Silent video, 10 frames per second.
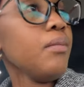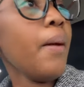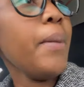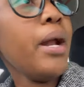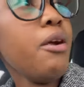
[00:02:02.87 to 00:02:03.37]

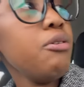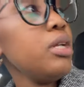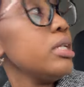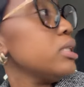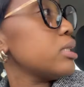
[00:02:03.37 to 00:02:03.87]
But I
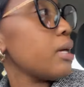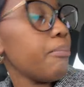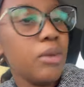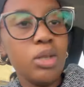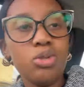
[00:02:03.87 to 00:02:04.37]
really need
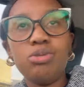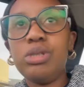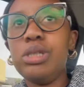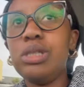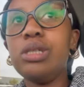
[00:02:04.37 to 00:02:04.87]
something to
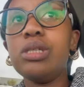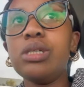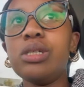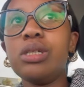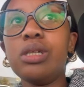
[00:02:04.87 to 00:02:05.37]
eat
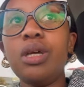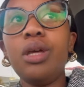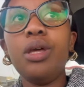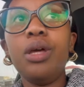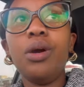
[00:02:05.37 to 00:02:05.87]

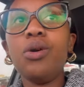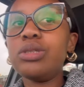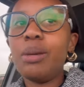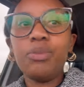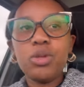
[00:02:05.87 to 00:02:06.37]
or
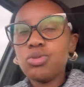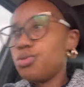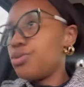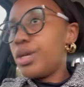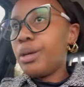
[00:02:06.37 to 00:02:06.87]
something to
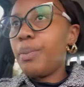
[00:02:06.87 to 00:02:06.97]
drink.